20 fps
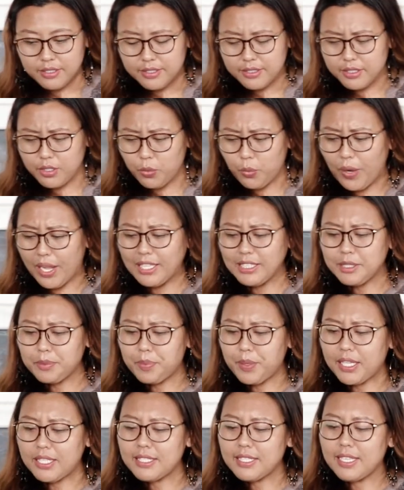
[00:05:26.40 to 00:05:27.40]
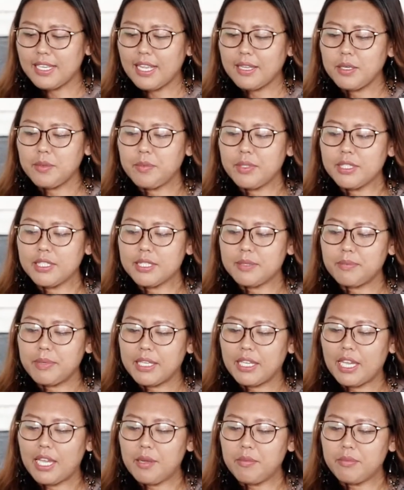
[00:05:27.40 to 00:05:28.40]
the wild plants and animals
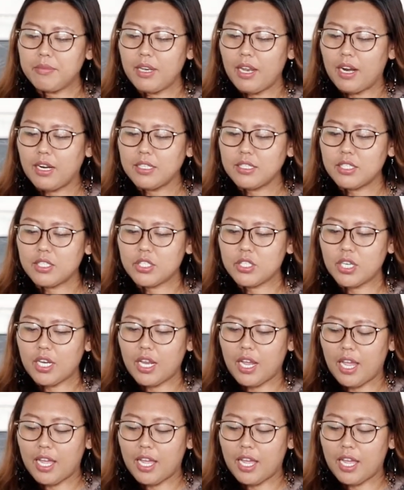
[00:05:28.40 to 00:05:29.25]
became large